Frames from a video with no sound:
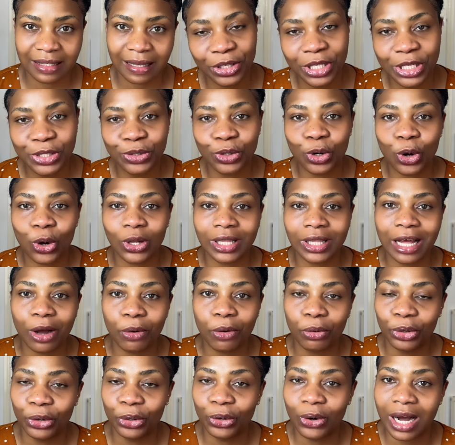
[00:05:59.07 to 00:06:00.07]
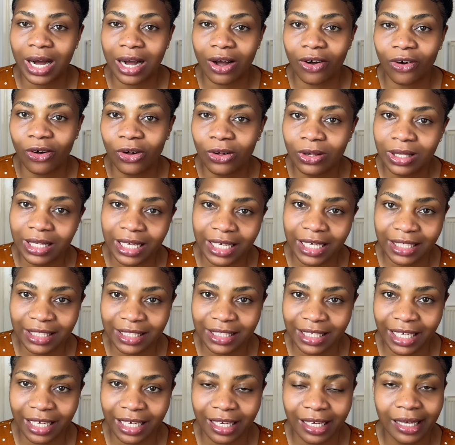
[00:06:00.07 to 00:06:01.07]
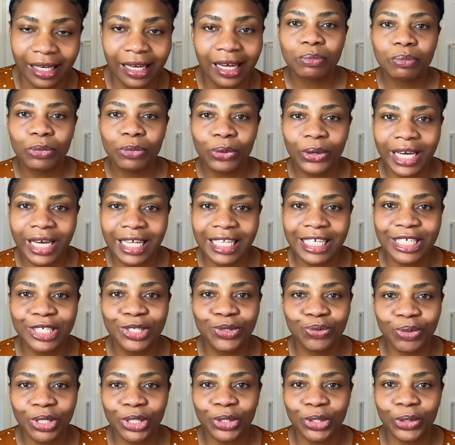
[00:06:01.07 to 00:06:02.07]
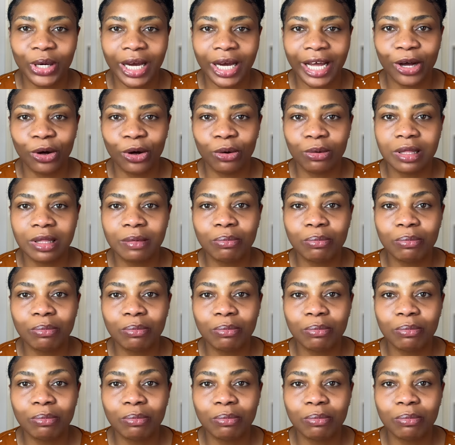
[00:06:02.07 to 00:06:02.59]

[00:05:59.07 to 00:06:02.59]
You need to cut down on your alcohol intake. Smoking is doing your health